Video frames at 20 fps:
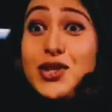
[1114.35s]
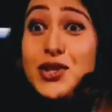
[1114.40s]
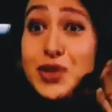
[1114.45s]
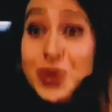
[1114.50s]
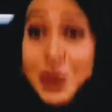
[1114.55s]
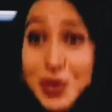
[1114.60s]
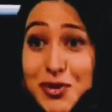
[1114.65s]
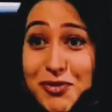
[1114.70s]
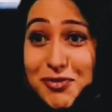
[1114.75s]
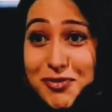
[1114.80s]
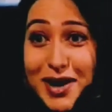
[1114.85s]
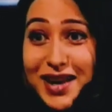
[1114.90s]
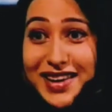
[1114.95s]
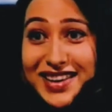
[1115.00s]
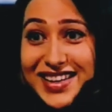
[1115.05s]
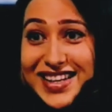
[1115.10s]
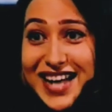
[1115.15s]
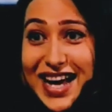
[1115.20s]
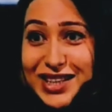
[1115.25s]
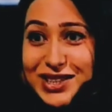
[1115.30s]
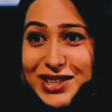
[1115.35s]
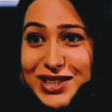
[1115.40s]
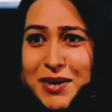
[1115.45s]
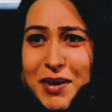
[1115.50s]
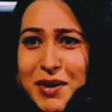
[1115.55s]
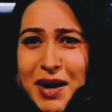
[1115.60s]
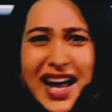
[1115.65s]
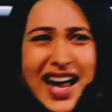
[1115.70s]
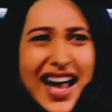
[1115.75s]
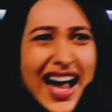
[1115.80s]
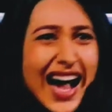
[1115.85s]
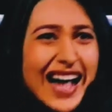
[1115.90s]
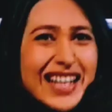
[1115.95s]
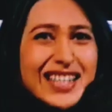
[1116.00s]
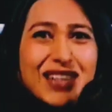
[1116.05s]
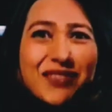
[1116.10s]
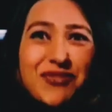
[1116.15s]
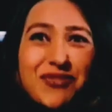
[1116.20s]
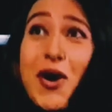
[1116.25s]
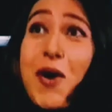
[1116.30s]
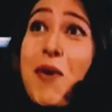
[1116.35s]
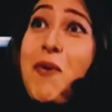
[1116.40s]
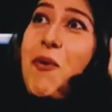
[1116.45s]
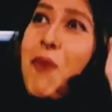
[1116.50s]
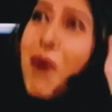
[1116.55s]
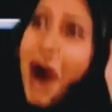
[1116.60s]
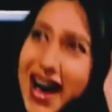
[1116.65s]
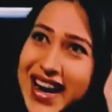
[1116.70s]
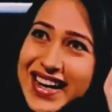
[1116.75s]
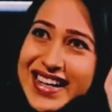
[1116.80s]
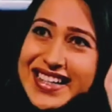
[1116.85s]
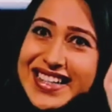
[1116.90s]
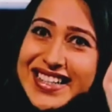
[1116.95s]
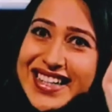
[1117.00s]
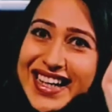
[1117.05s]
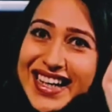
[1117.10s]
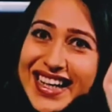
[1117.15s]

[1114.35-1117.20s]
You won the national award. I said, for what?